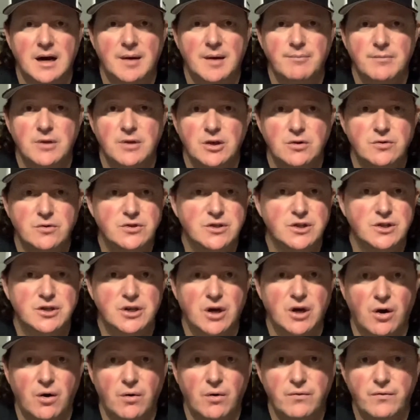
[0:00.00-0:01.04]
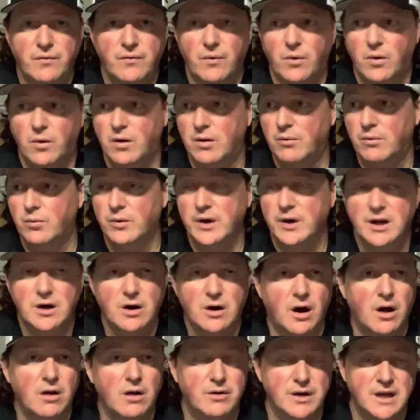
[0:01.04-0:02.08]
use the tone for
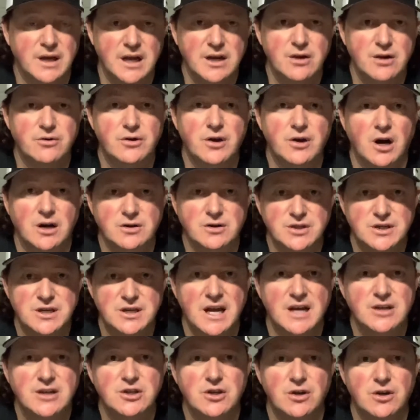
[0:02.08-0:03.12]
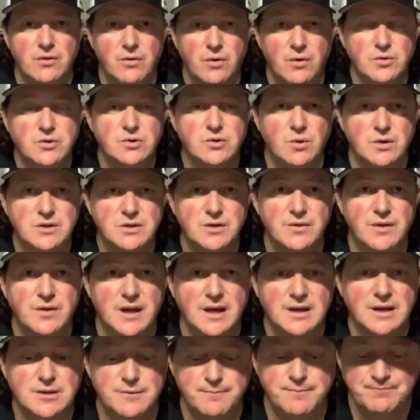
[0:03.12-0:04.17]
recall or get your dog's attention or those sorts of
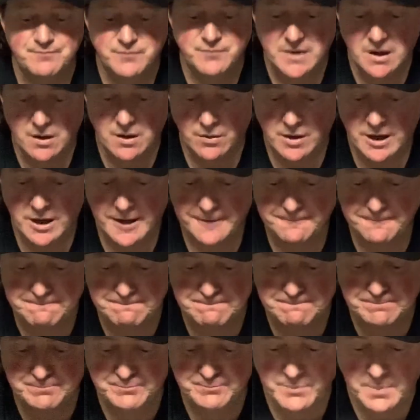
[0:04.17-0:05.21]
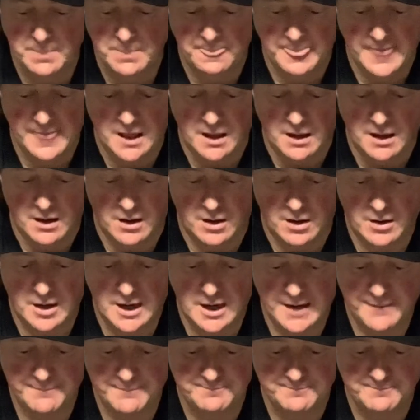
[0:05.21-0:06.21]
things. Okay? All right.